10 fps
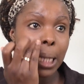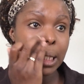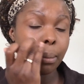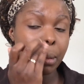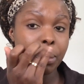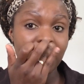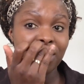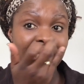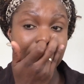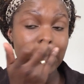Some people
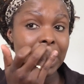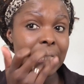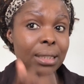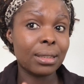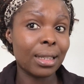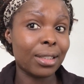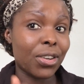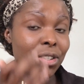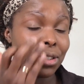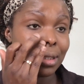even dig it into their
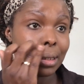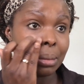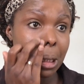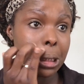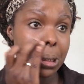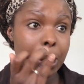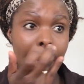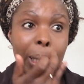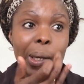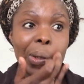nose just to make sure
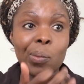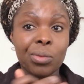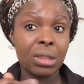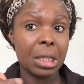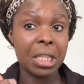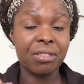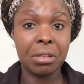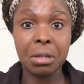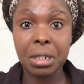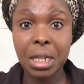that they've
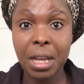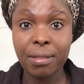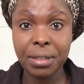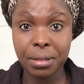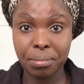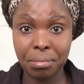got it covered.